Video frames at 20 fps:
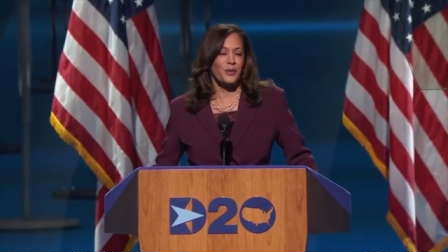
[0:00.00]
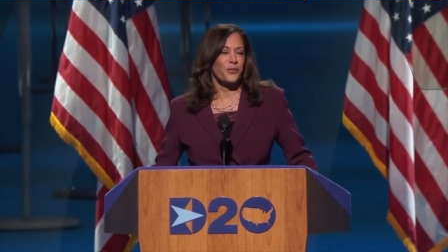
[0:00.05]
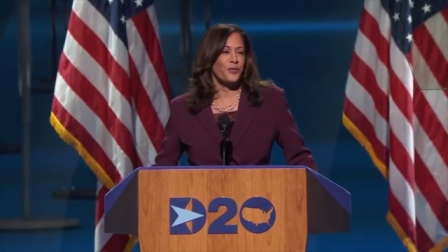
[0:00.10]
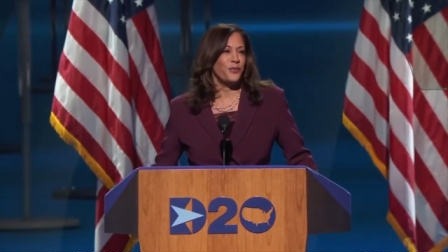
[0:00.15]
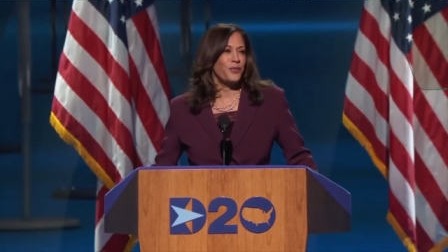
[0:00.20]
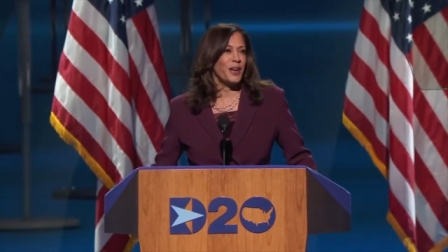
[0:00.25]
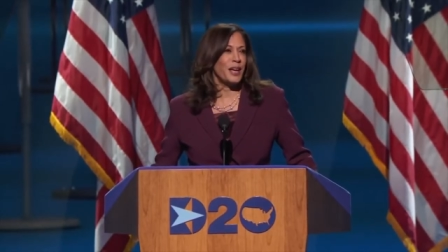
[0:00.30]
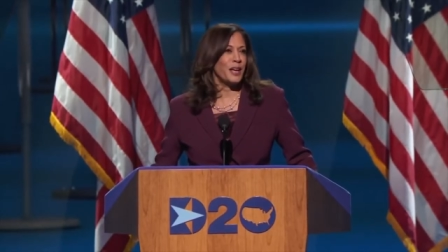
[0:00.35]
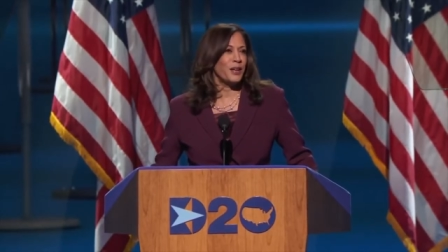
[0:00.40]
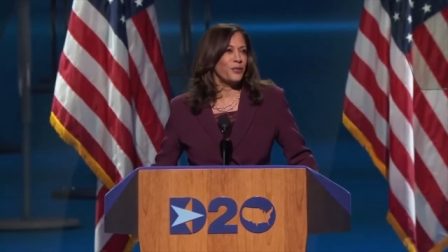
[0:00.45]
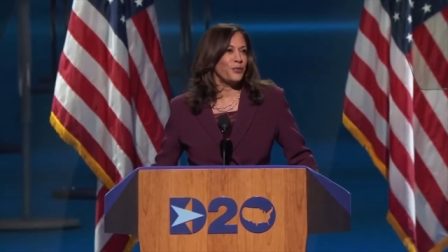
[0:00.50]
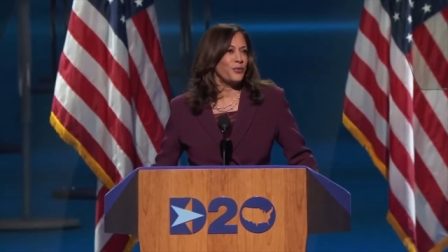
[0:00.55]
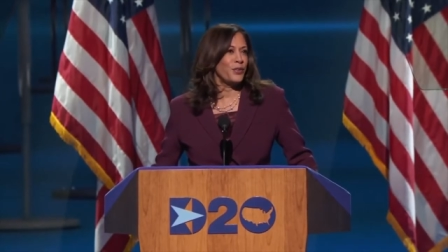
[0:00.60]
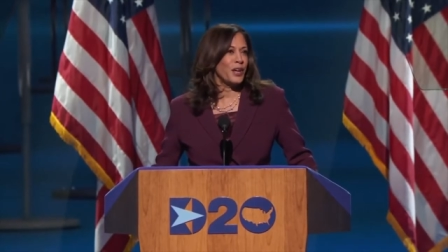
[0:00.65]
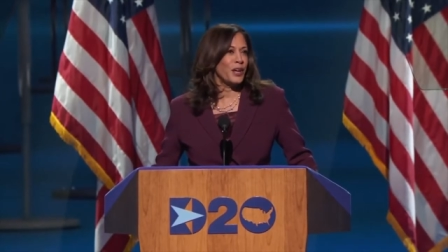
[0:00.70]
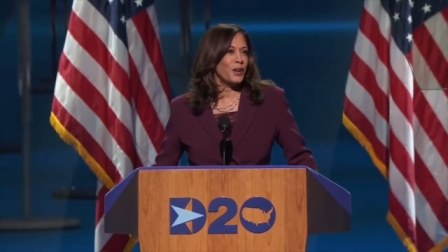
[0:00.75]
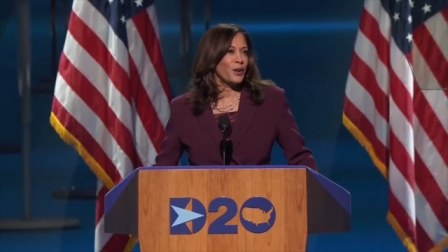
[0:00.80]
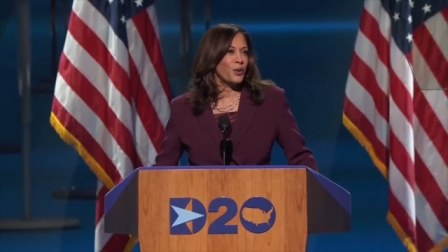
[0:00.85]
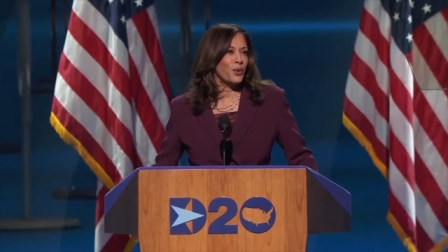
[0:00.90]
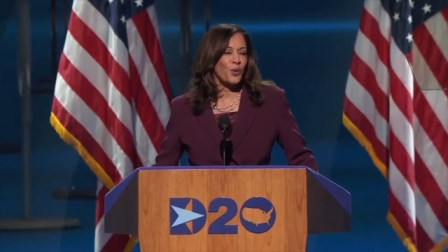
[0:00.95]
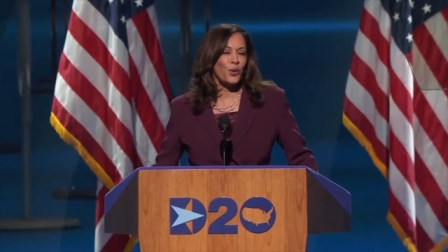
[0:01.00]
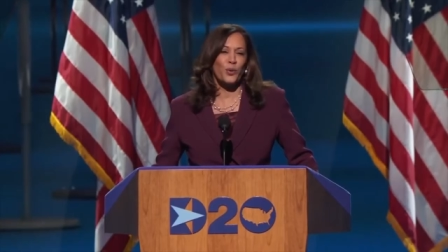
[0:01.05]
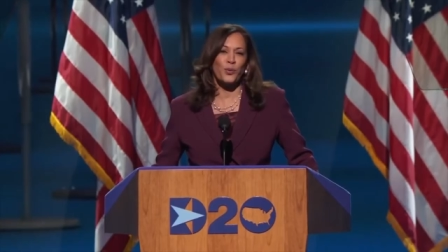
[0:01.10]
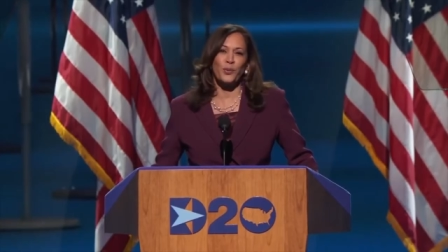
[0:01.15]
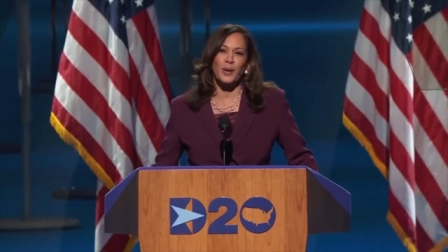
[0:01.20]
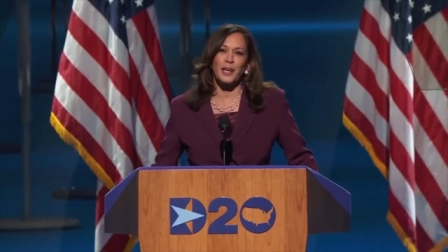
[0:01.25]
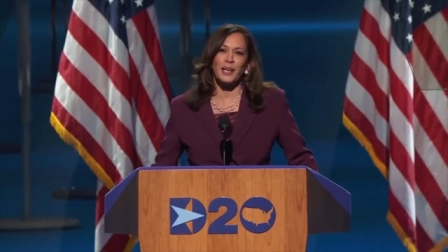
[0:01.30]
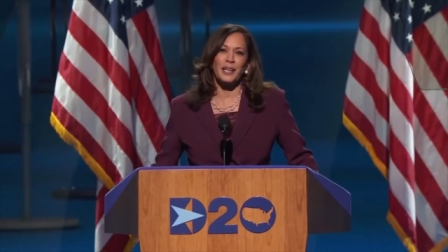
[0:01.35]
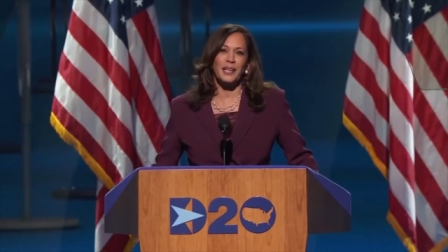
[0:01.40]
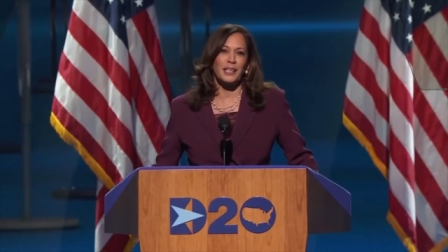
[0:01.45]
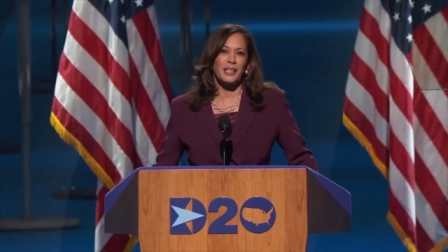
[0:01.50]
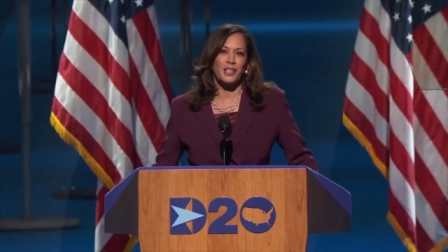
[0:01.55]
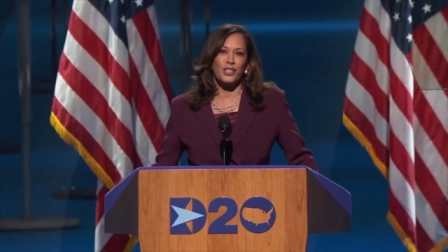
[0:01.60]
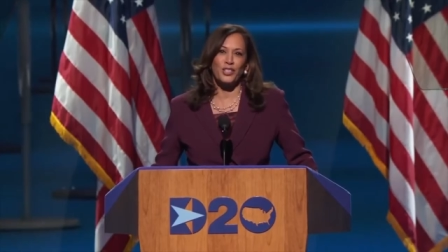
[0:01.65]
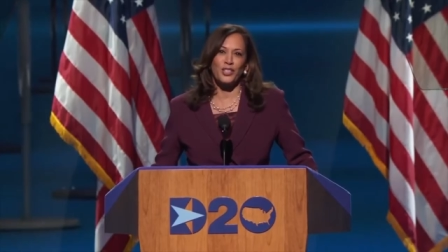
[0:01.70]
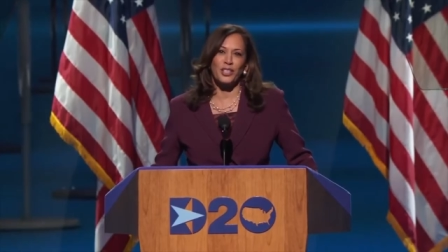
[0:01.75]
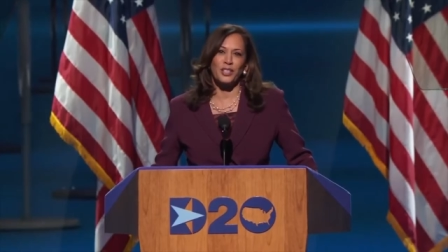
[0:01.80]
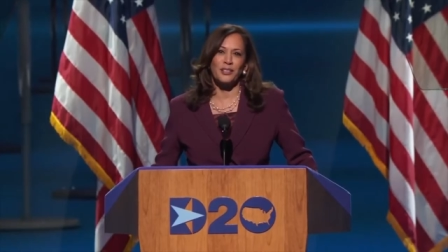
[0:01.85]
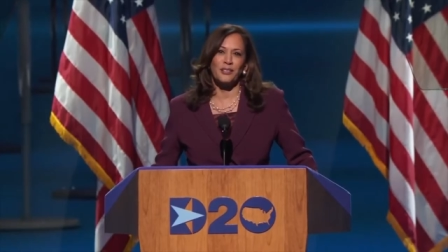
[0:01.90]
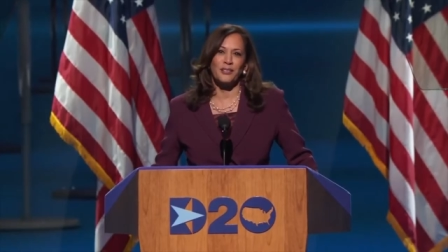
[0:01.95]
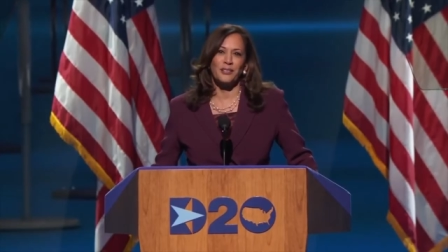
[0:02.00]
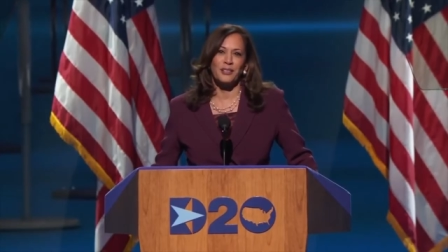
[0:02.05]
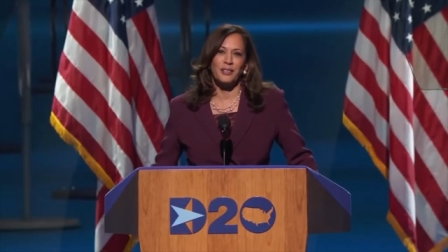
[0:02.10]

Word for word: fanfare or recognition,